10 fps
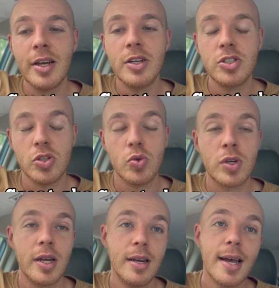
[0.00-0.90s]
to
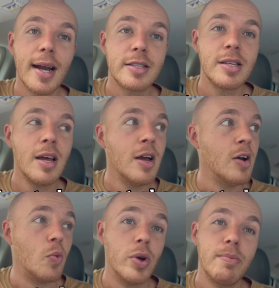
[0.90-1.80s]
connect
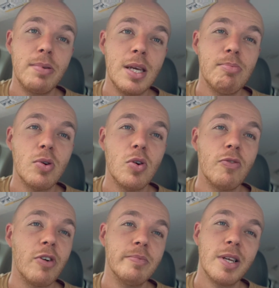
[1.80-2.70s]
with people
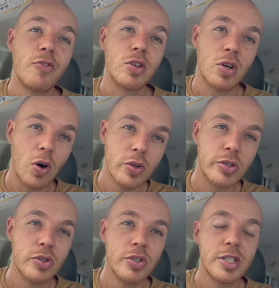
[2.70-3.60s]
from different
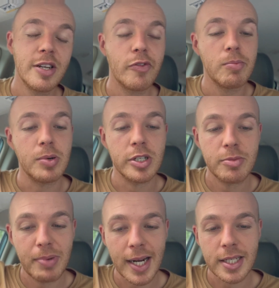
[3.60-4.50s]
cultures, different
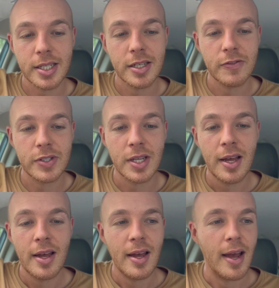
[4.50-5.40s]
perspectives,
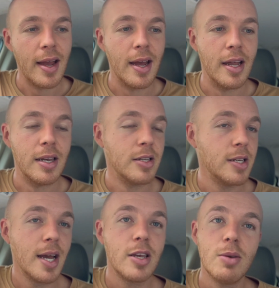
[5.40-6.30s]
and
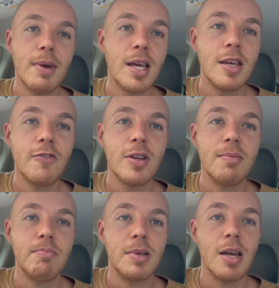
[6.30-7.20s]
you may
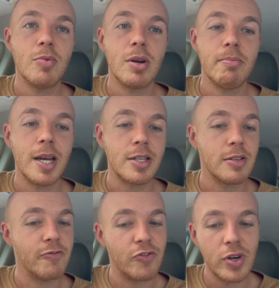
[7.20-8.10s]
even be able to make
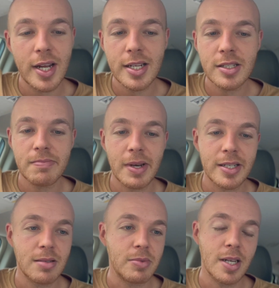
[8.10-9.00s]
some friends, make
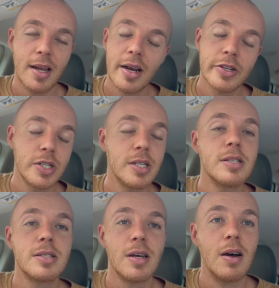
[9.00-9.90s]
some connections.